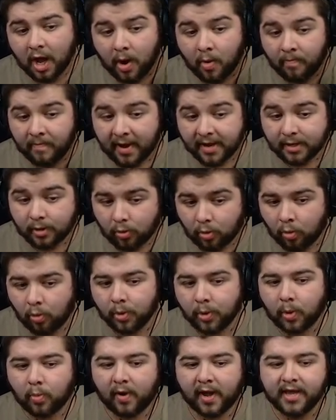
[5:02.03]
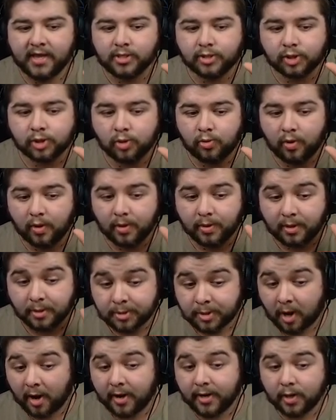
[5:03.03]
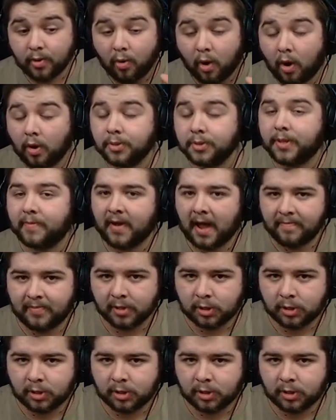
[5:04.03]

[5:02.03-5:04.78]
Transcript: made it all the way to the final of the Papa